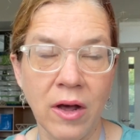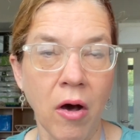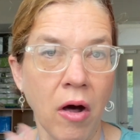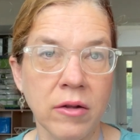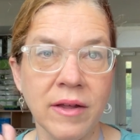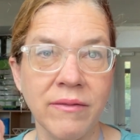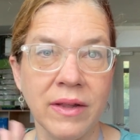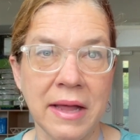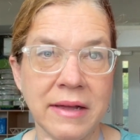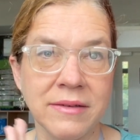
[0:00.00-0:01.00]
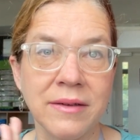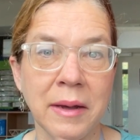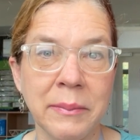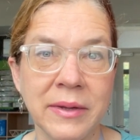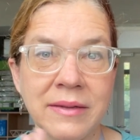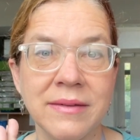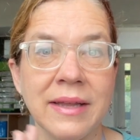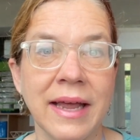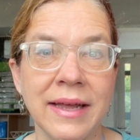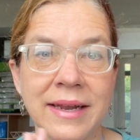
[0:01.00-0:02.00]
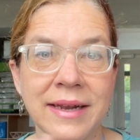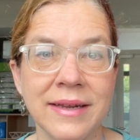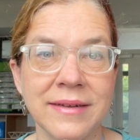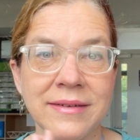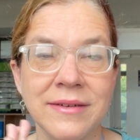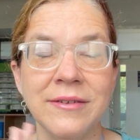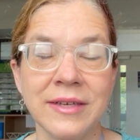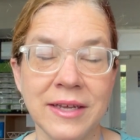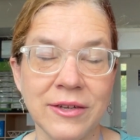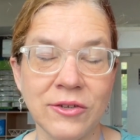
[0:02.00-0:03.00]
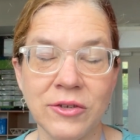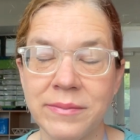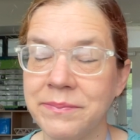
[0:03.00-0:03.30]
all of the last topics that I needed to teach